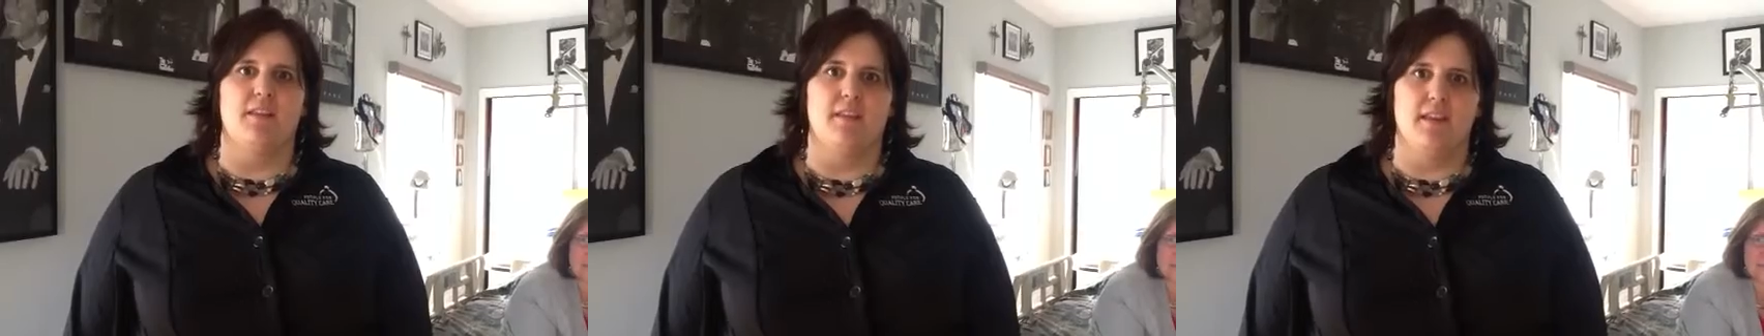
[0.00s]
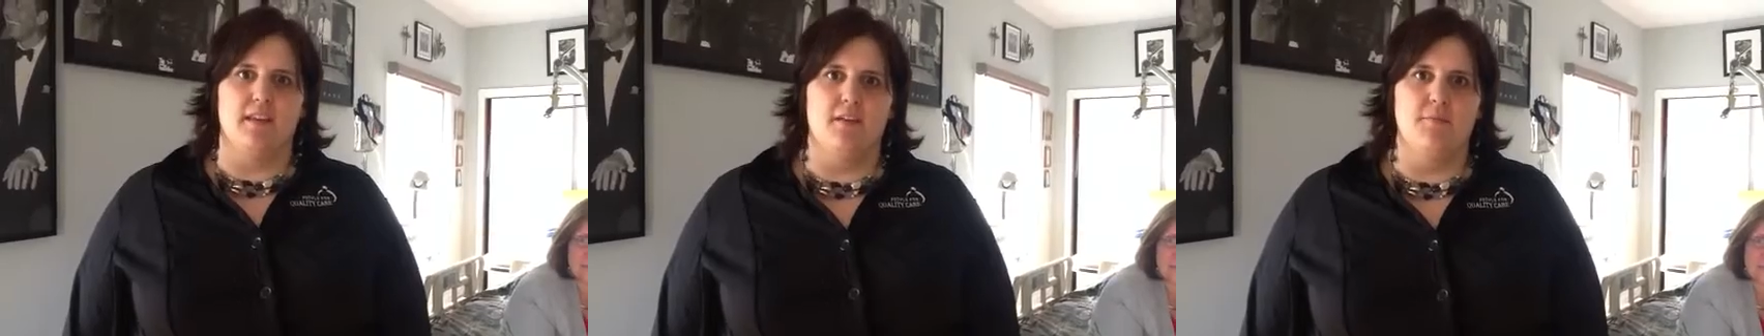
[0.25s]

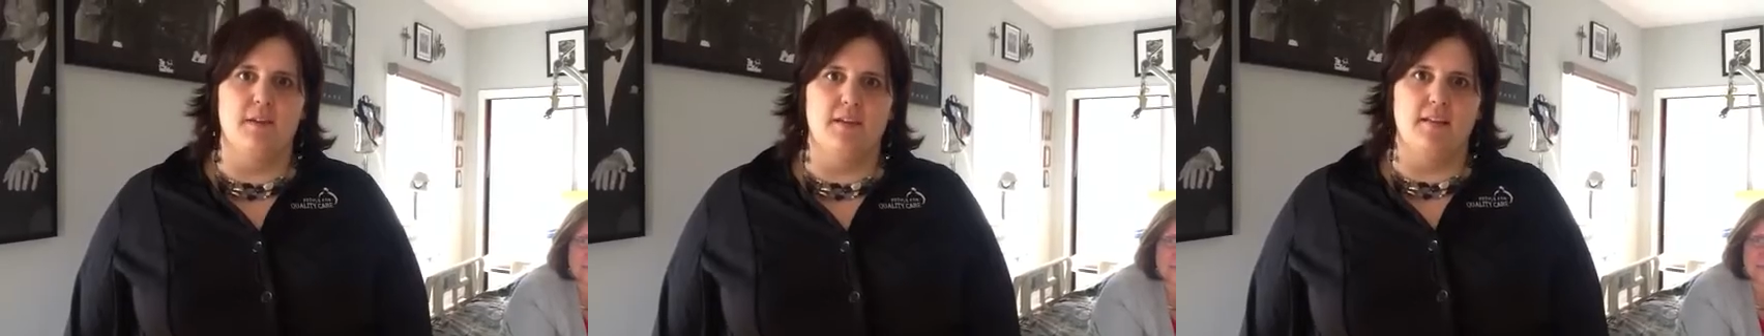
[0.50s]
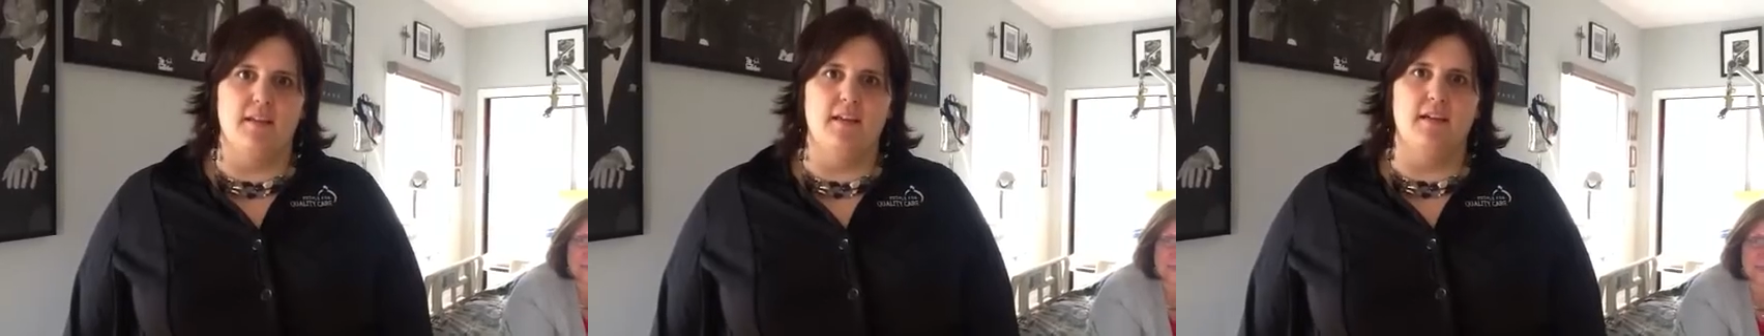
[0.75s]
Lynn and
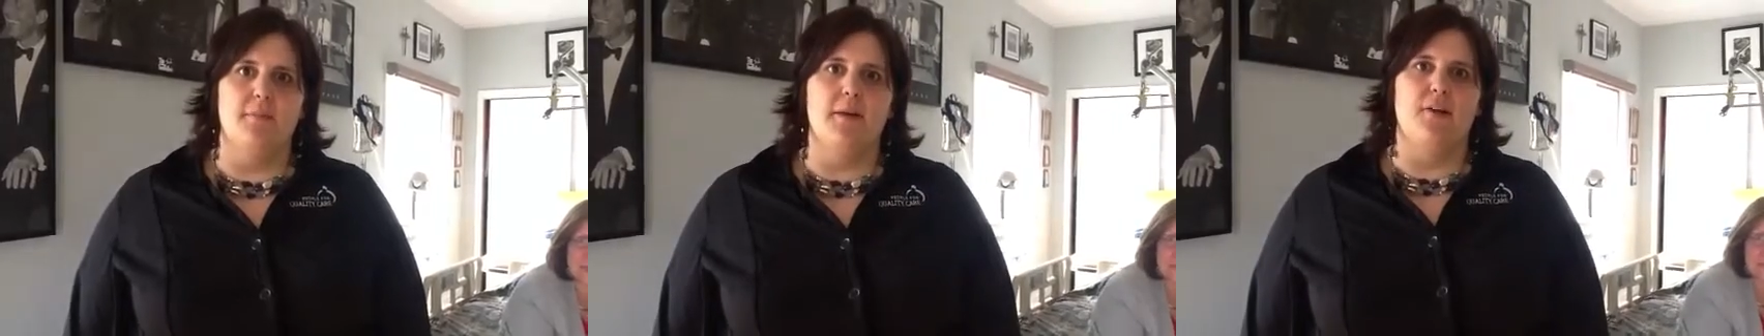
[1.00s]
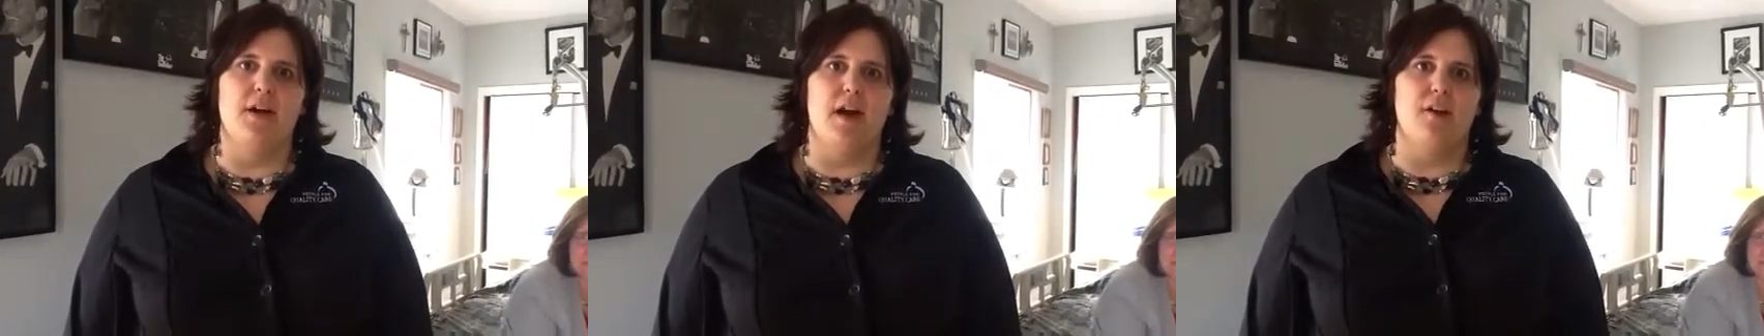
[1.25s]
Billy
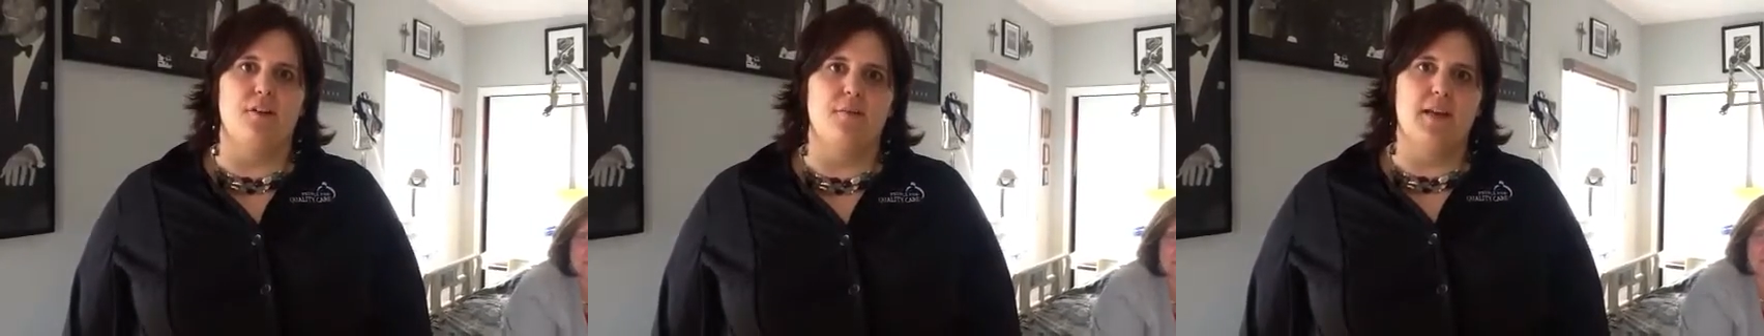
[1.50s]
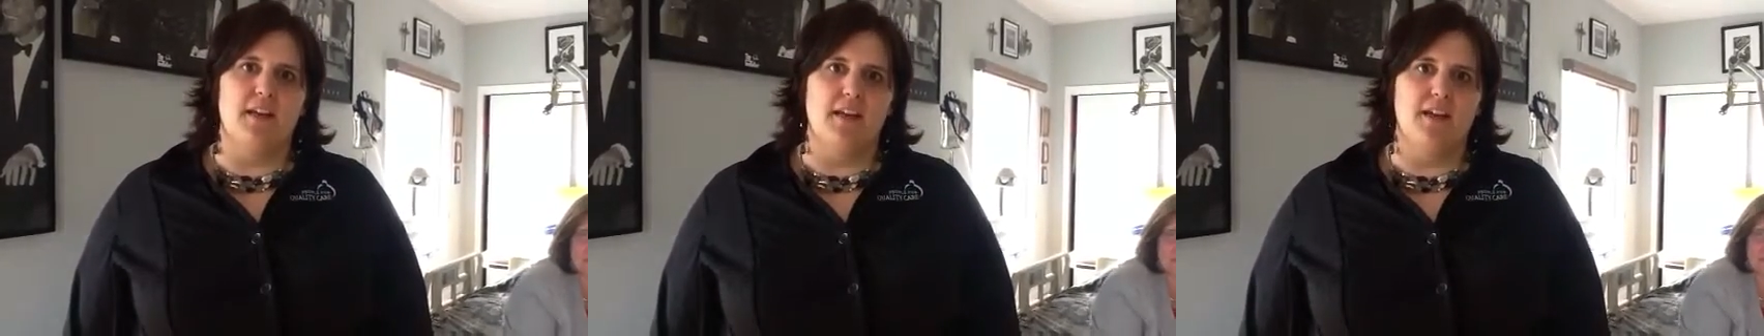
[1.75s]
about how the
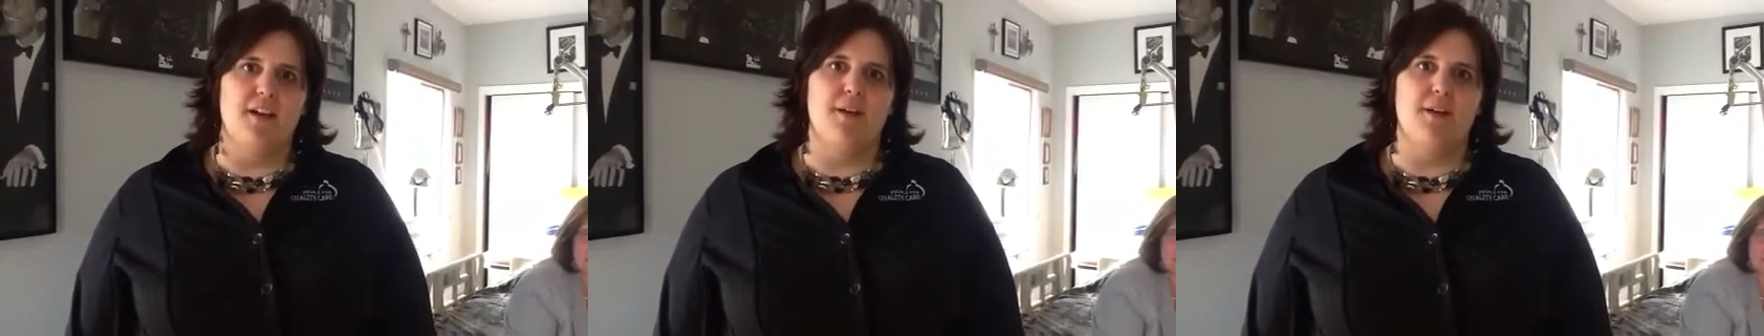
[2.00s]
Medicare